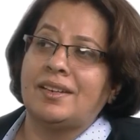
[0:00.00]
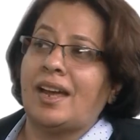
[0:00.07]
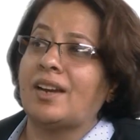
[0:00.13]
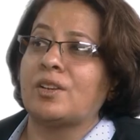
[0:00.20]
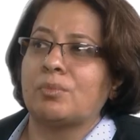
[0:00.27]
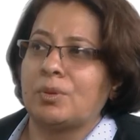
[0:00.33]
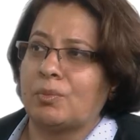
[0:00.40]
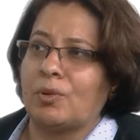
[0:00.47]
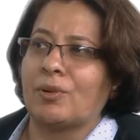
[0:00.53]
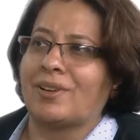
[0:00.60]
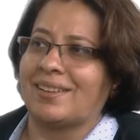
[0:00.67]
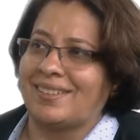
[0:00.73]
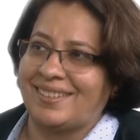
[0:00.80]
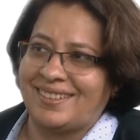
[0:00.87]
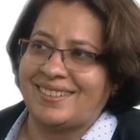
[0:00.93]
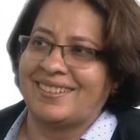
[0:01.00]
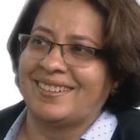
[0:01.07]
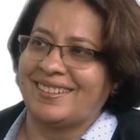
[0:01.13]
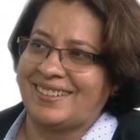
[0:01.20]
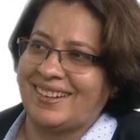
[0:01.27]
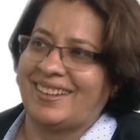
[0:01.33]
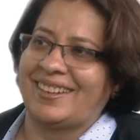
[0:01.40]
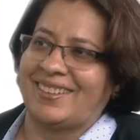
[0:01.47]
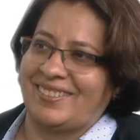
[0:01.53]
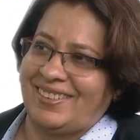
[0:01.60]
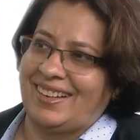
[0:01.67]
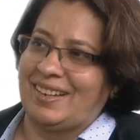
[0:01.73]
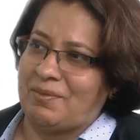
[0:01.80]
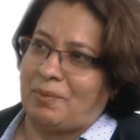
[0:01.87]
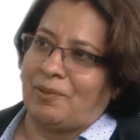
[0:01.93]
had to be broken, like
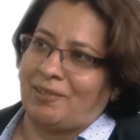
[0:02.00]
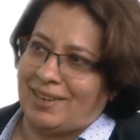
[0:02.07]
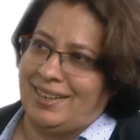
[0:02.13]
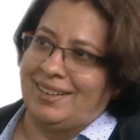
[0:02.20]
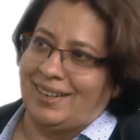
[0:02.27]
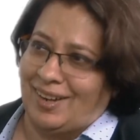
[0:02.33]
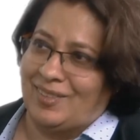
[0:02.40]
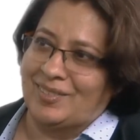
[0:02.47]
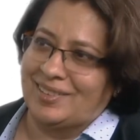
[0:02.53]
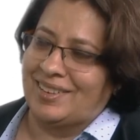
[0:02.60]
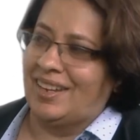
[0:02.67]
really broken down.